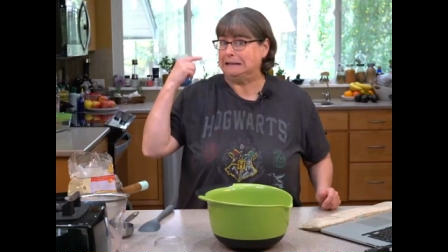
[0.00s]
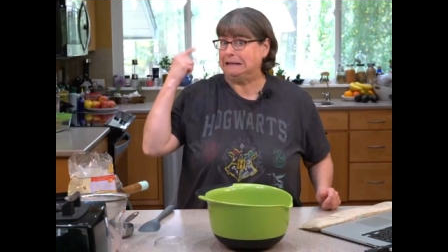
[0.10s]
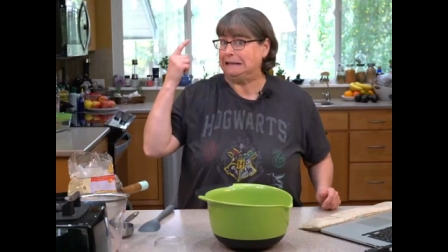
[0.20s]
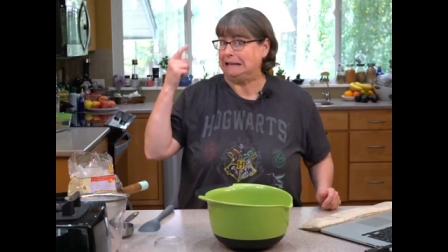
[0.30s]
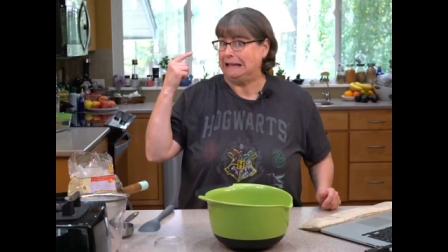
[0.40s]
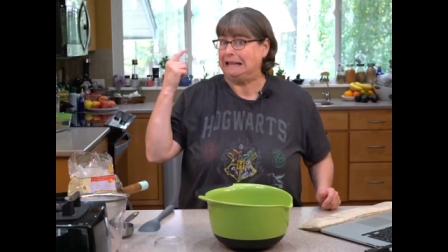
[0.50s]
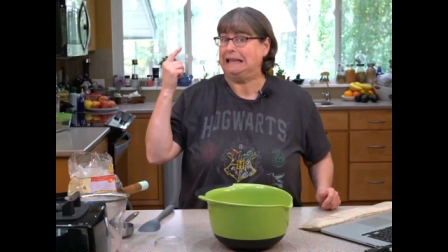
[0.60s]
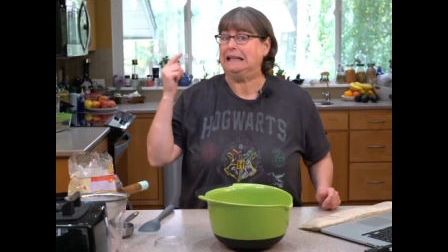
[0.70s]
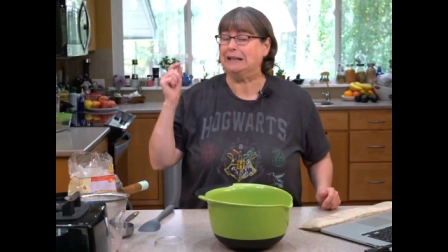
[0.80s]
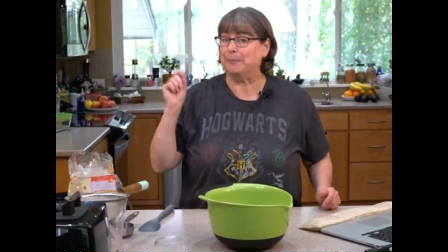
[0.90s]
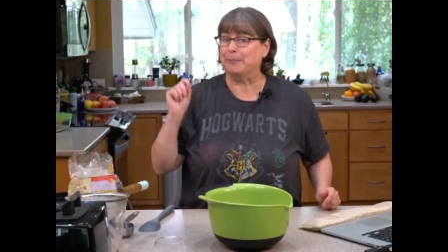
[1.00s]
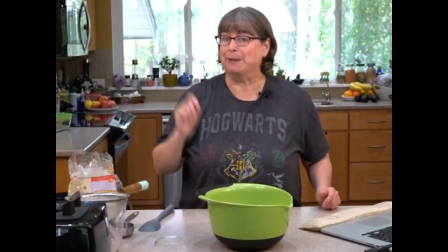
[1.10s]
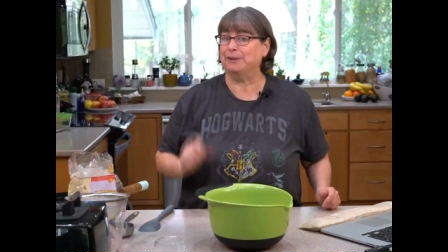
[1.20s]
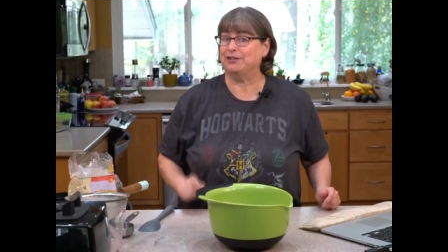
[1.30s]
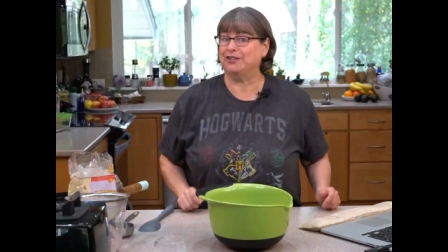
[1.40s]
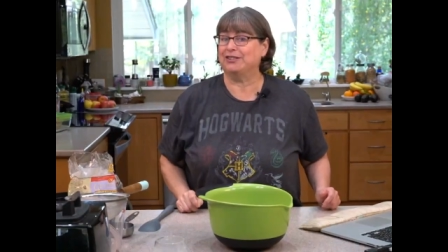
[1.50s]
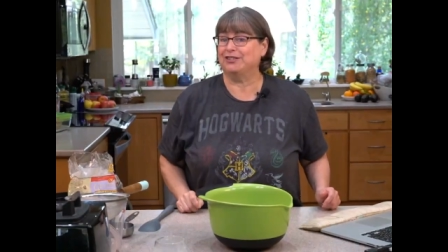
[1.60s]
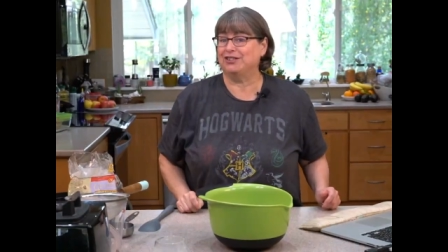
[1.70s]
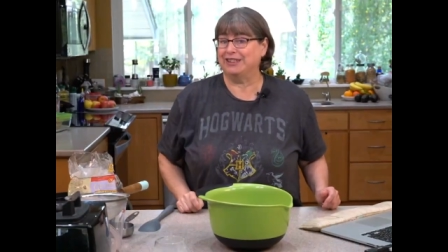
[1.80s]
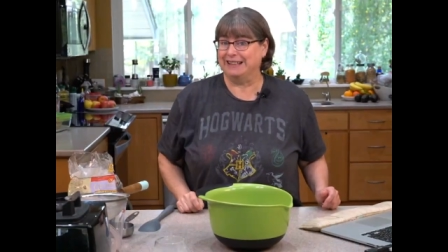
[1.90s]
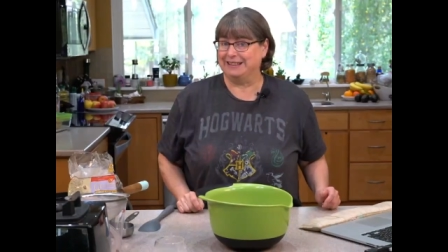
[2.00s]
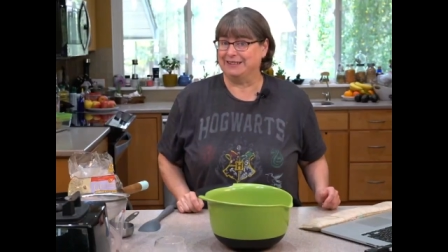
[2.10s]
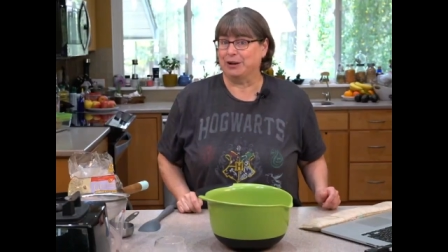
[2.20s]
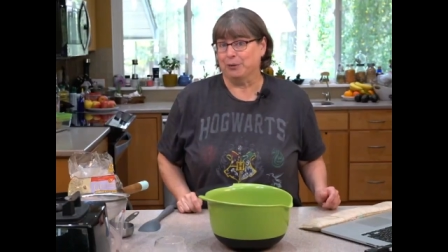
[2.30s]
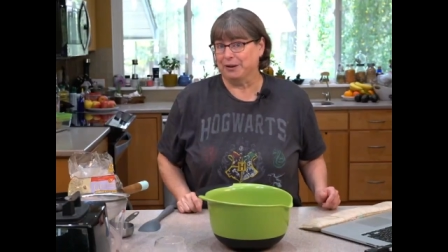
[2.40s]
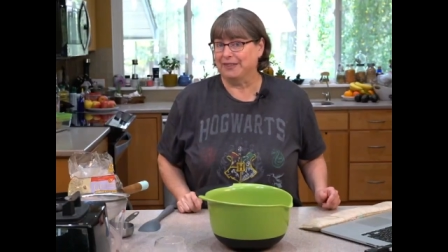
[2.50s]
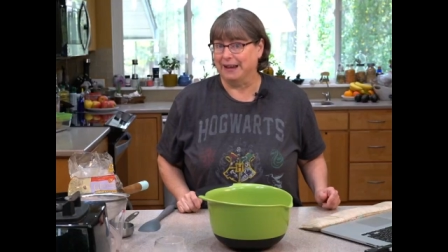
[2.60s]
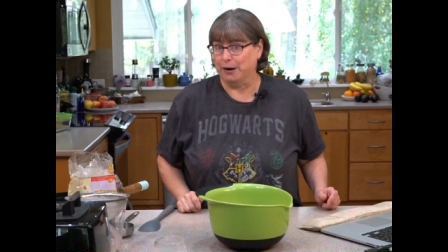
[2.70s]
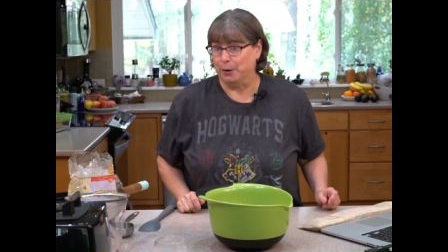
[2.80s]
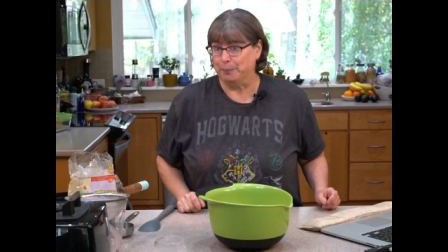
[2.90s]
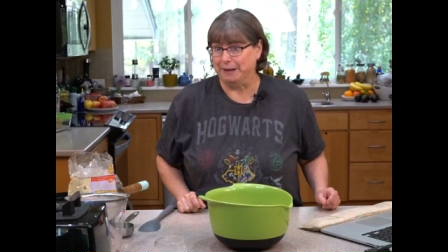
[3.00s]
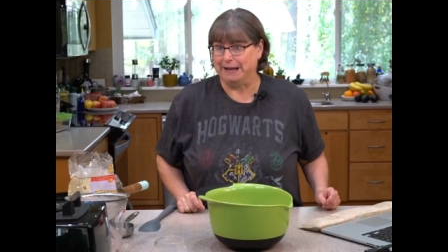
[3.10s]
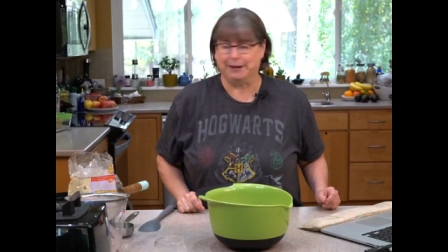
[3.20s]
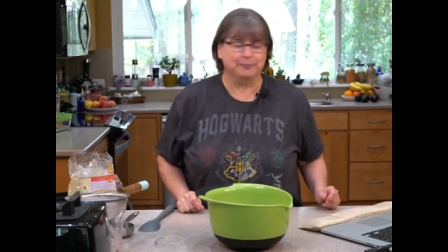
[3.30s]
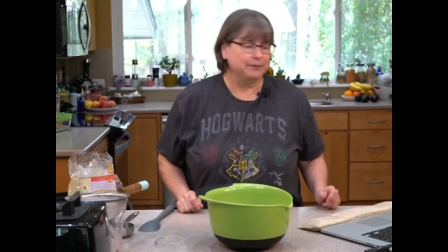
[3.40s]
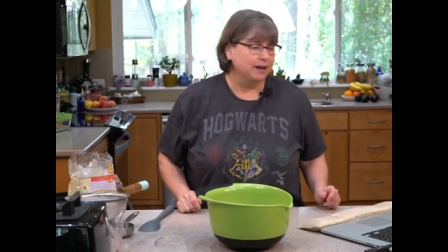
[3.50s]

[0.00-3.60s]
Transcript: I think maybe she needs to go to therapy.